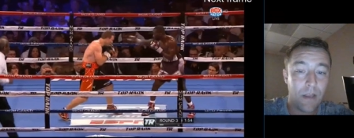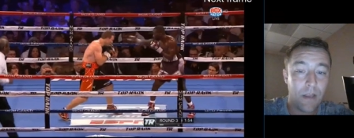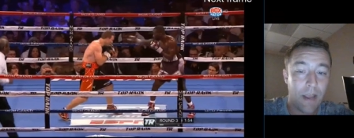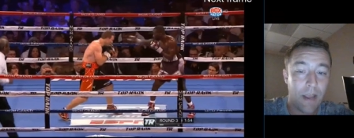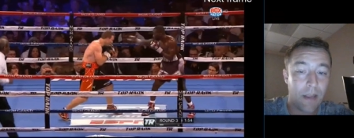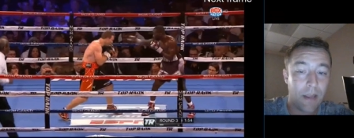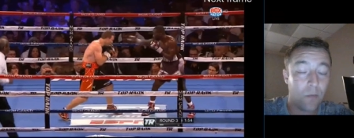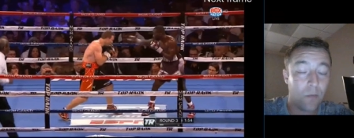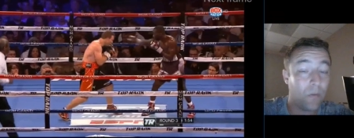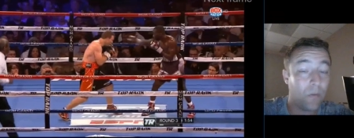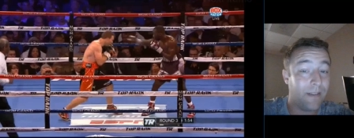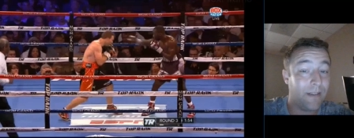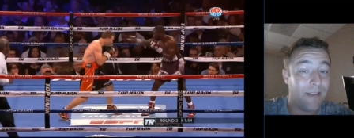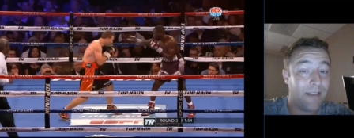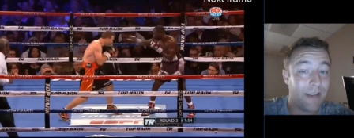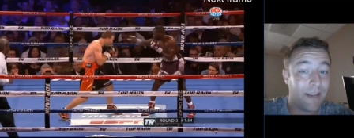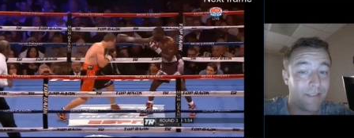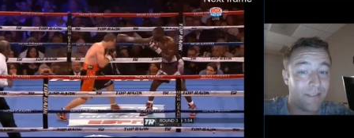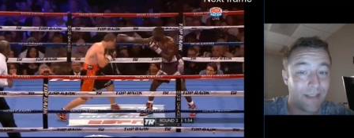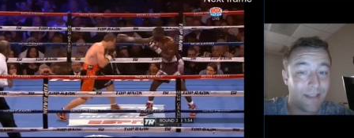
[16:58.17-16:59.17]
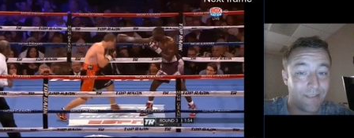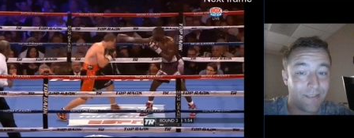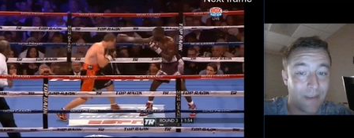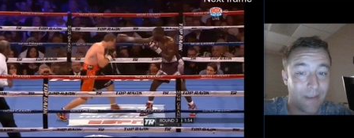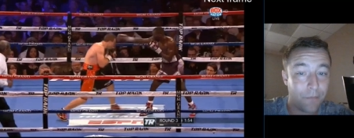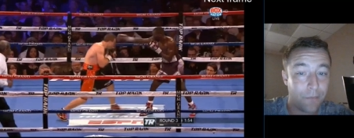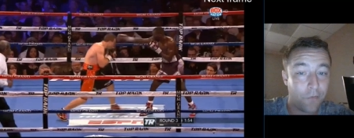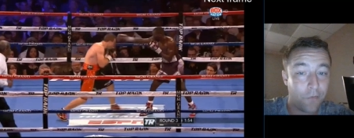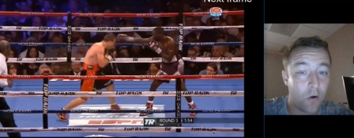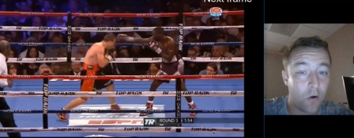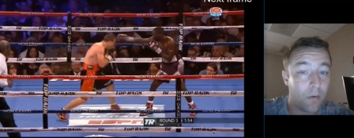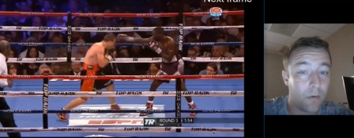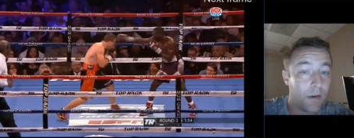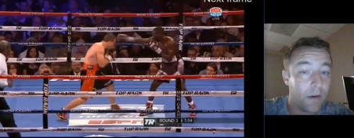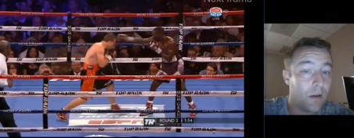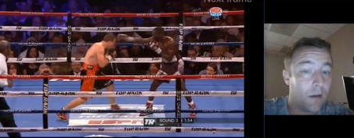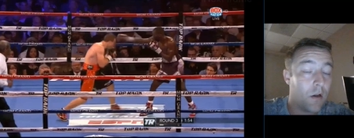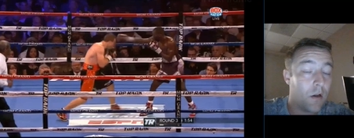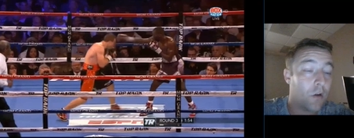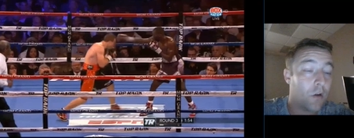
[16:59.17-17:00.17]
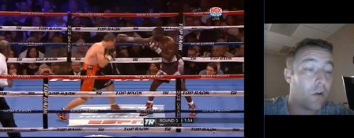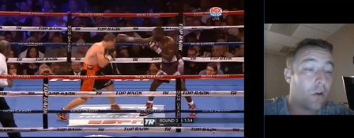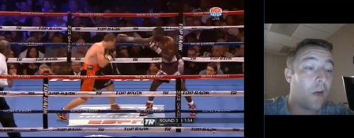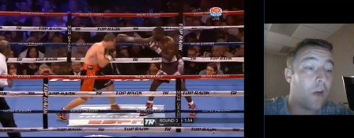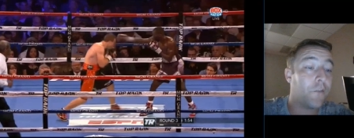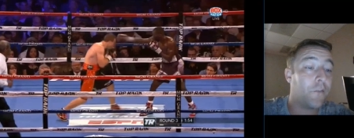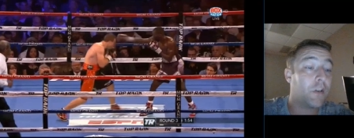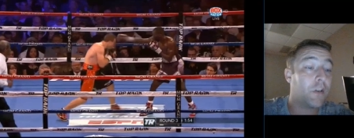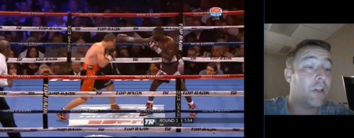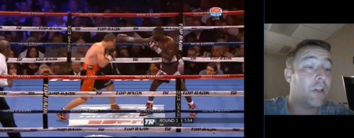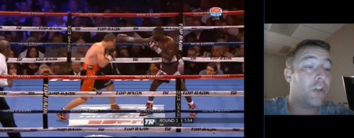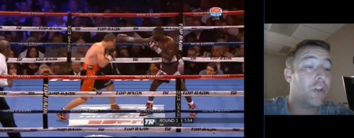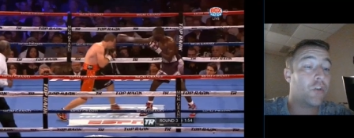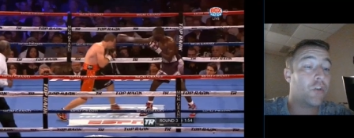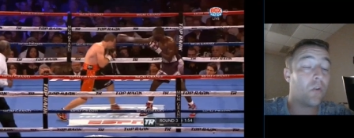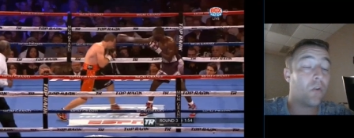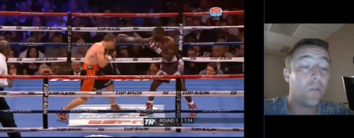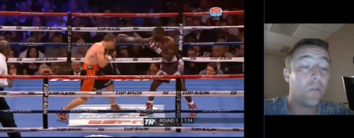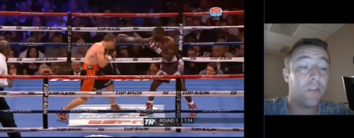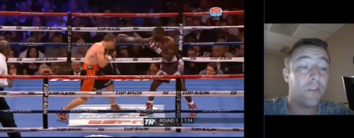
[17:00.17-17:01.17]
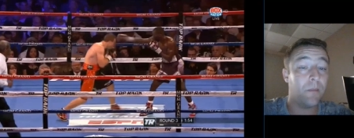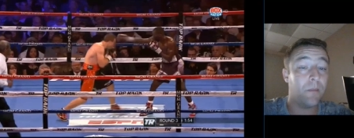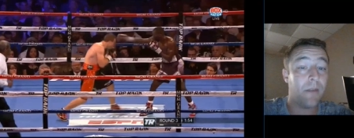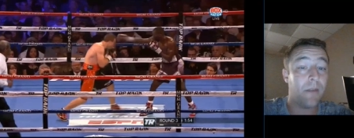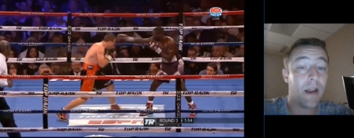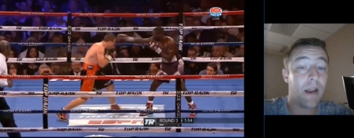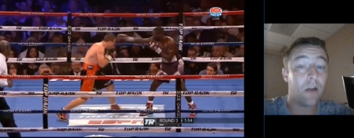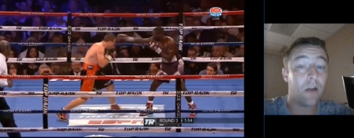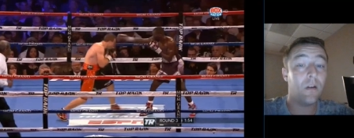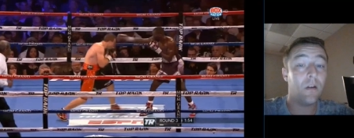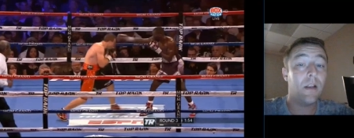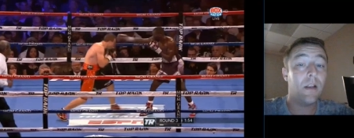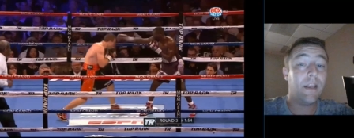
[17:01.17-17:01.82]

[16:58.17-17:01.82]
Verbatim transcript: And when he takes that step forward, Crawford controls him now.